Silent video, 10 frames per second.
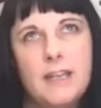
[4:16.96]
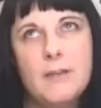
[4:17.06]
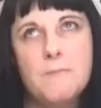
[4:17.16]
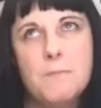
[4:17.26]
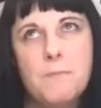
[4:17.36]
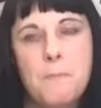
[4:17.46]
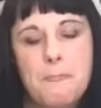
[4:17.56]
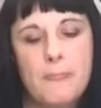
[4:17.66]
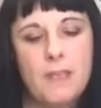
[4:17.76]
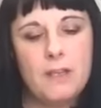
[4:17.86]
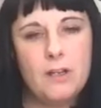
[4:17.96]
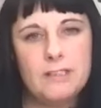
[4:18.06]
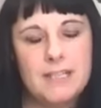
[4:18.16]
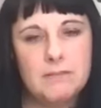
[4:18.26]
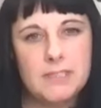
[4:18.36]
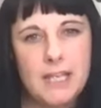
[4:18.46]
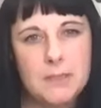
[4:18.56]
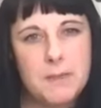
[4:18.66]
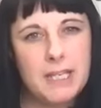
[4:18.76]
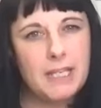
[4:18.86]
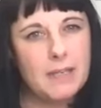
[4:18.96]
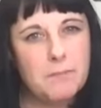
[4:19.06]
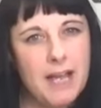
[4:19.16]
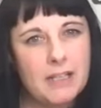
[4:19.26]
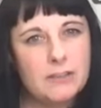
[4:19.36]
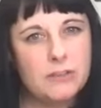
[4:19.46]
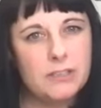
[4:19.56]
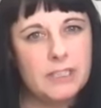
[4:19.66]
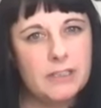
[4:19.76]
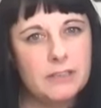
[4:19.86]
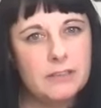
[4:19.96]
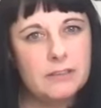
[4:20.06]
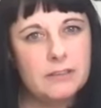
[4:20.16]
lockdown's had a big impact on your